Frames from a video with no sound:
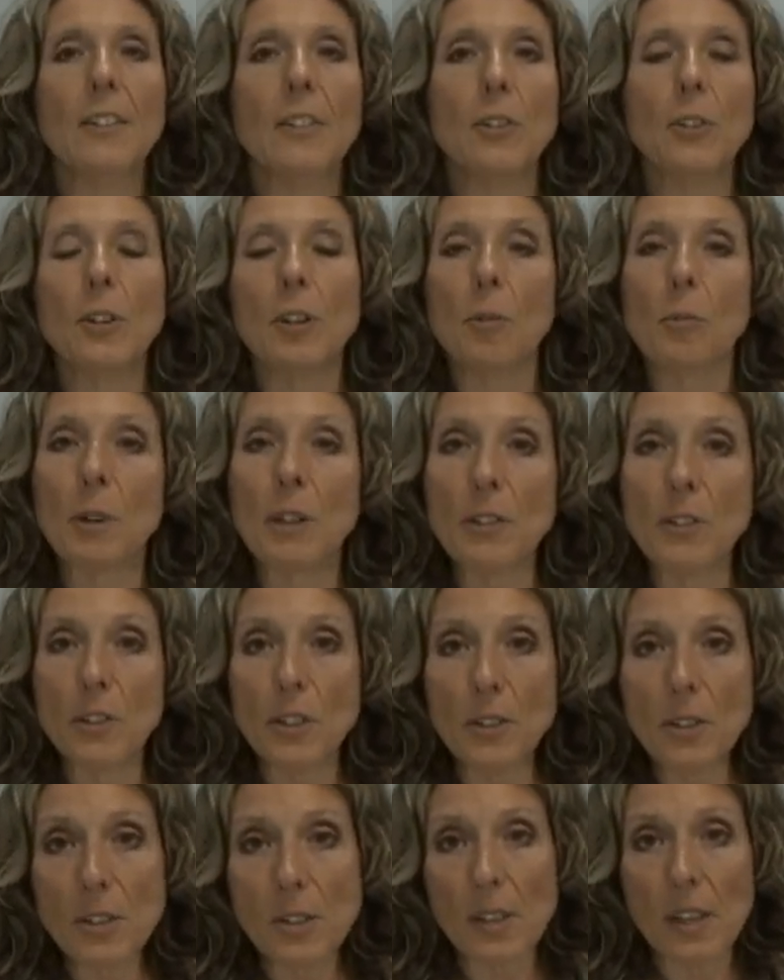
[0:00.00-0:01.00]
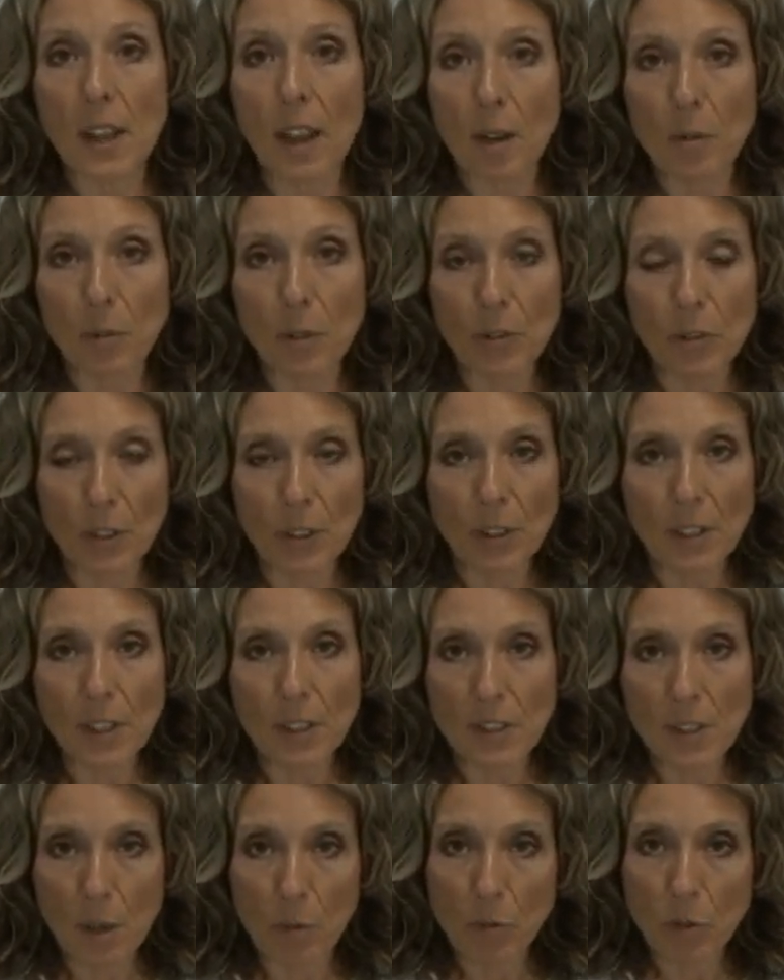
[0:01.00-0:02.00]
You can reduce the animal food
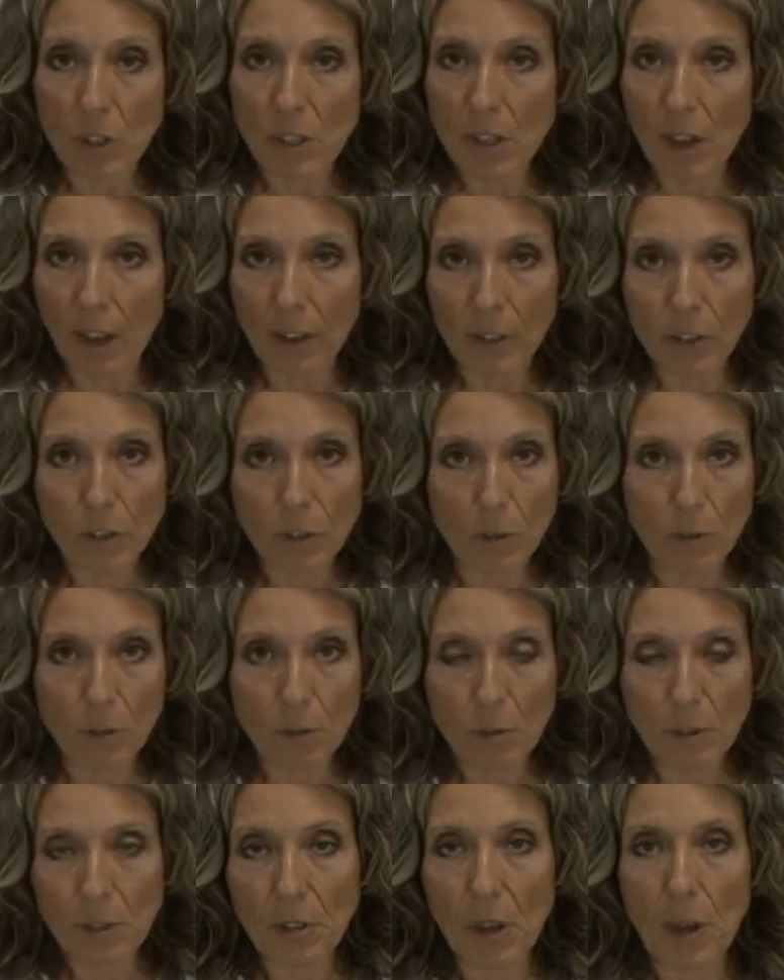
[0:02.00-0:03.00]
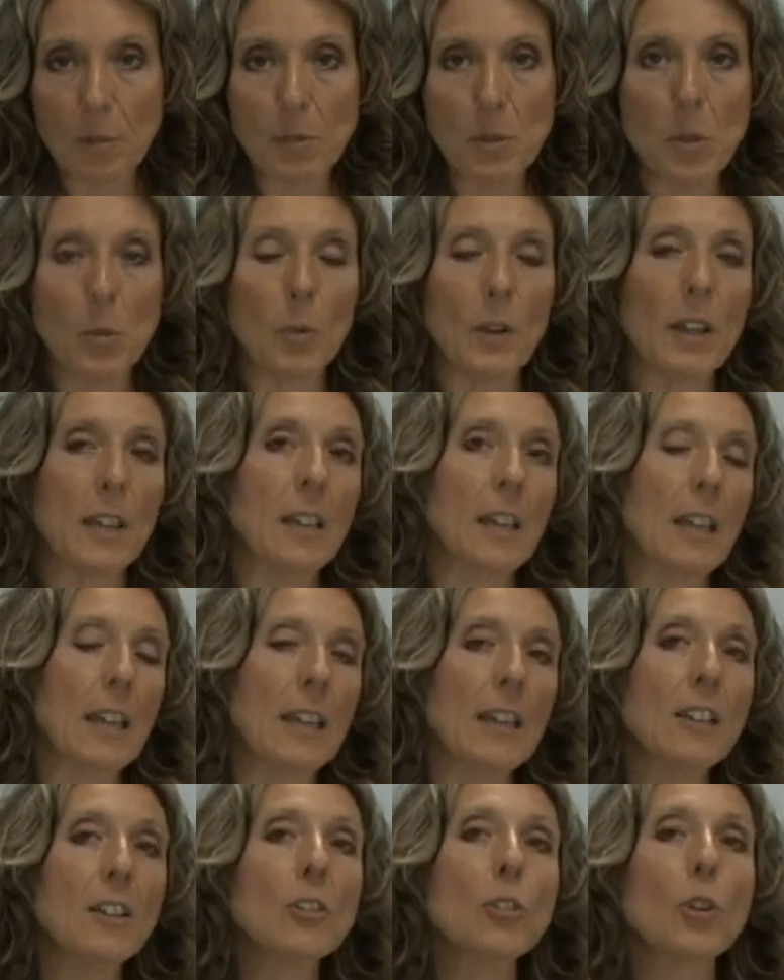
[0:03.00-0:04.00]
consumption down to two or three times a week,
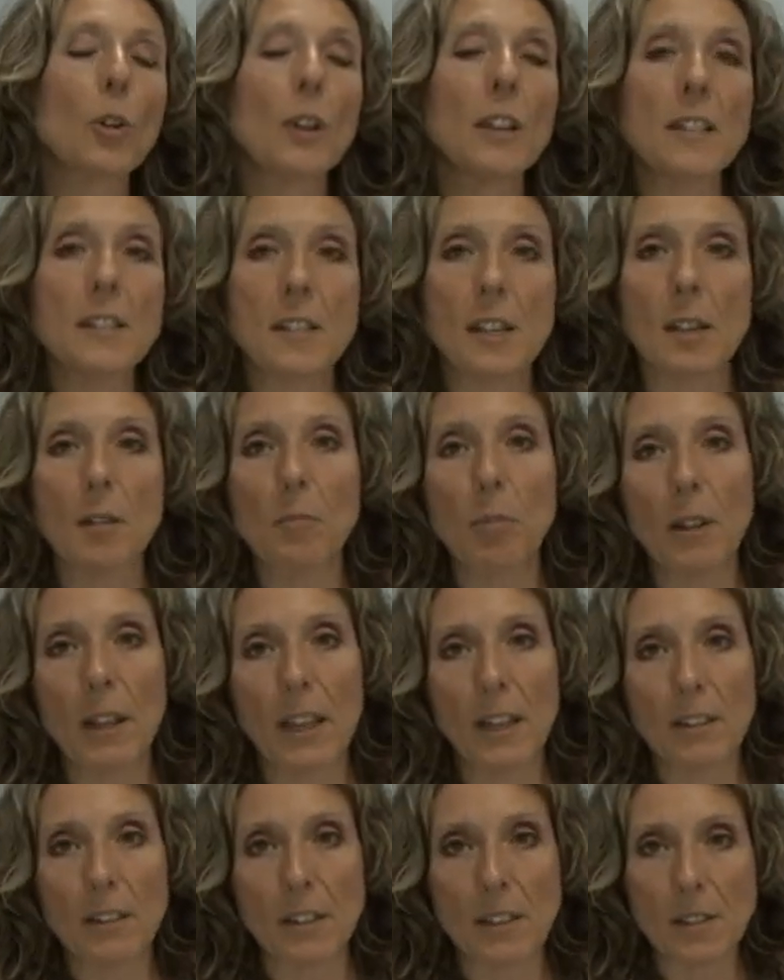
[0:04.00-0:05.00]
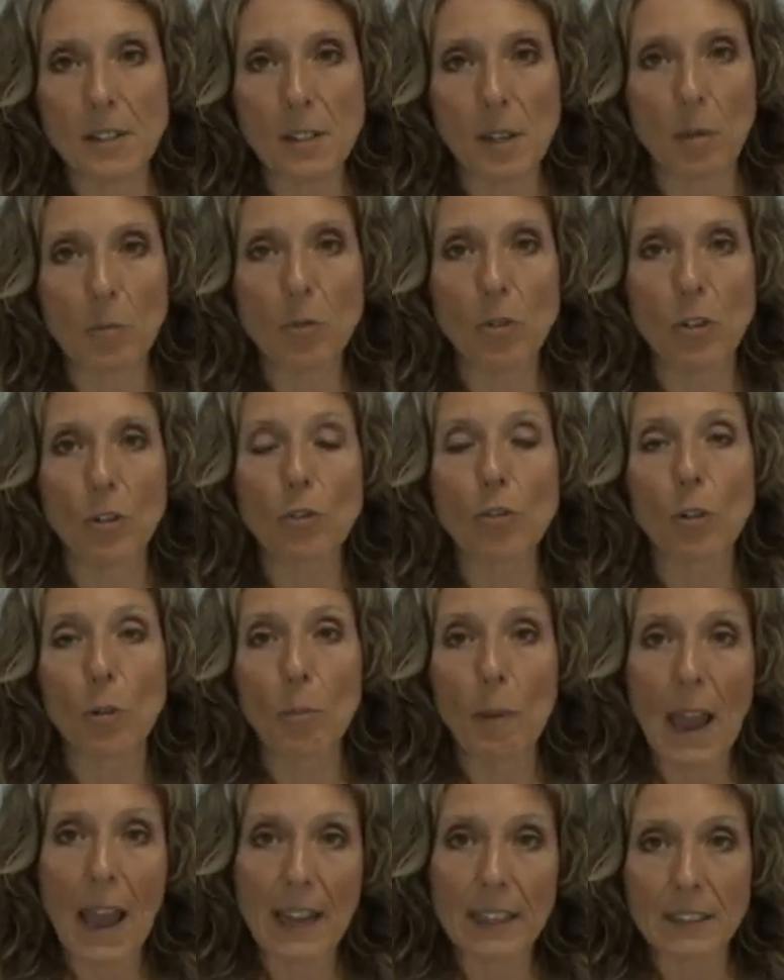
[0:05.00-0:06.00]
increasing plant consumption
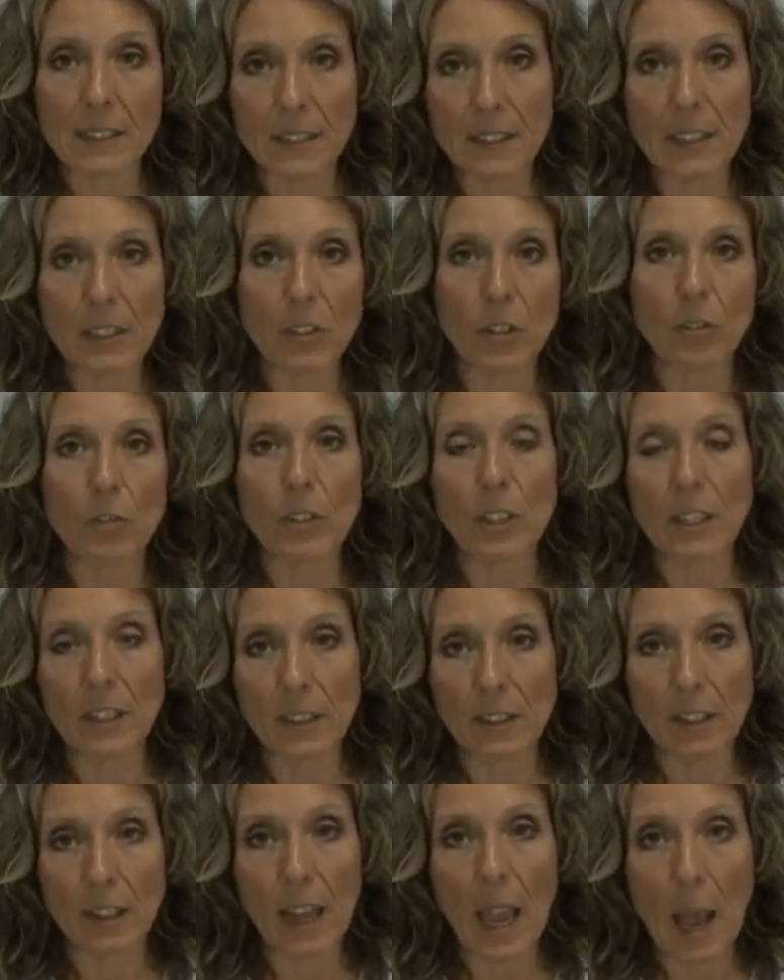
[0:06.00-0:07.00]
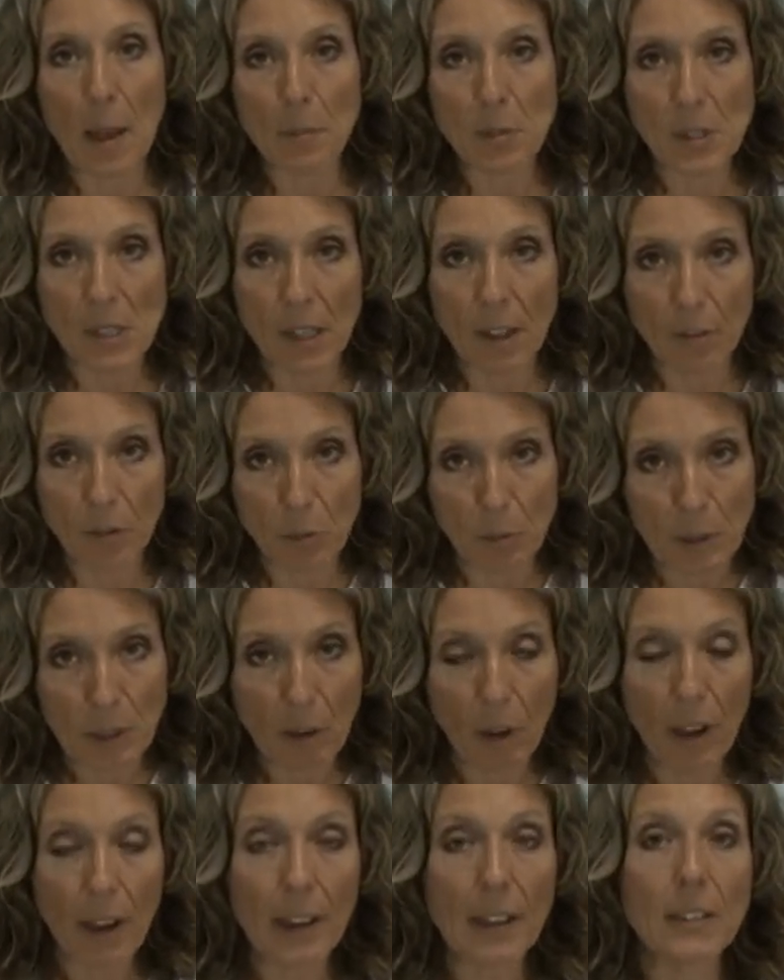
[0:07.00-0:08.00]
dramatically to fill in the gaps left
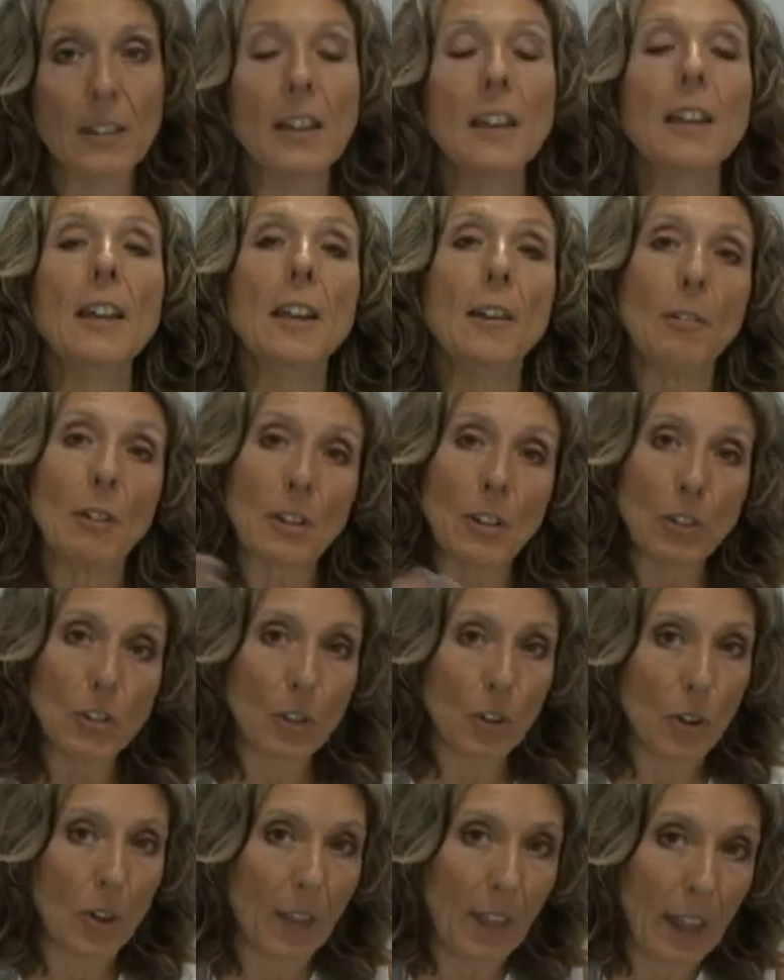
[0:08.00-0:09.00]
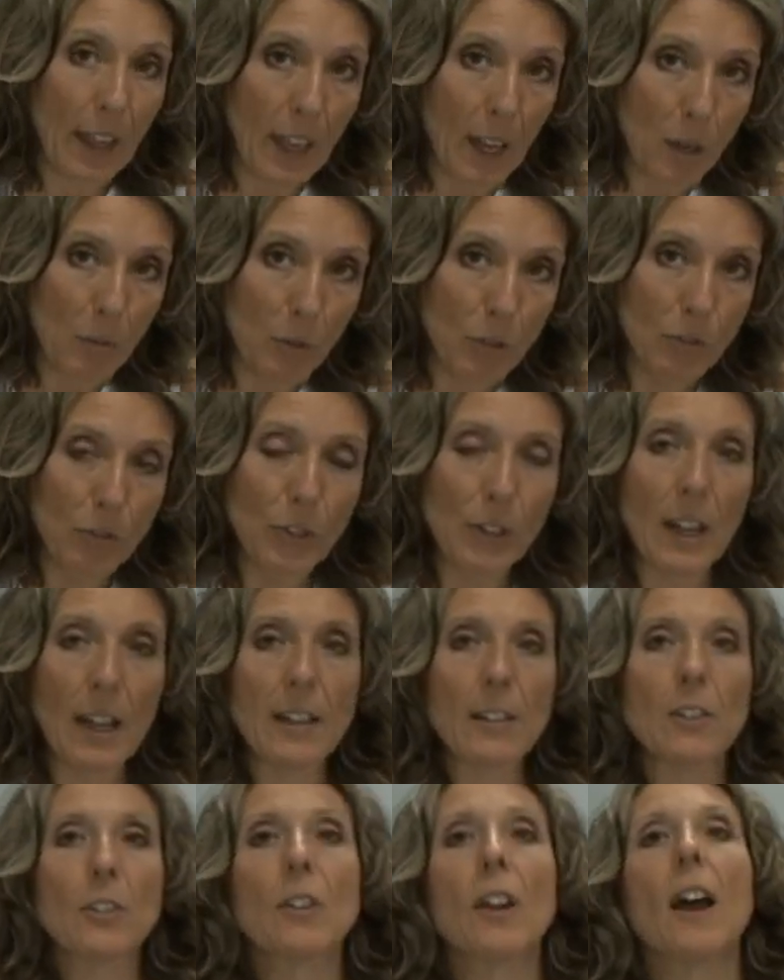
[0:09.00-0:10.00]
behind when you took all that animal food
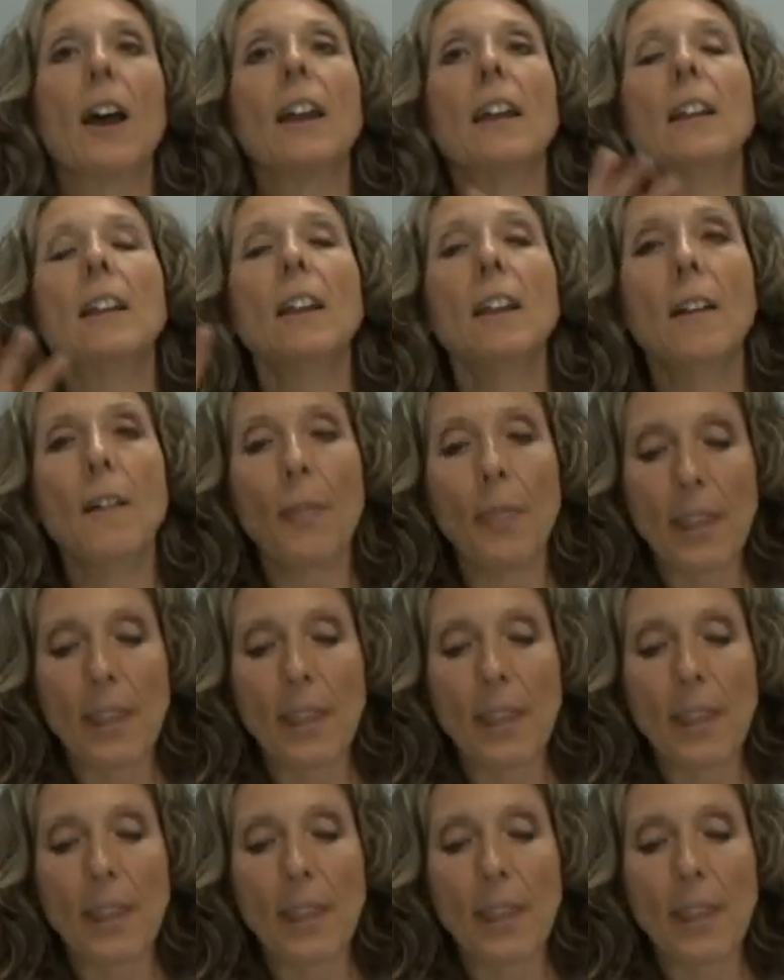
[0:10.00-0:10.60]
out of your diet.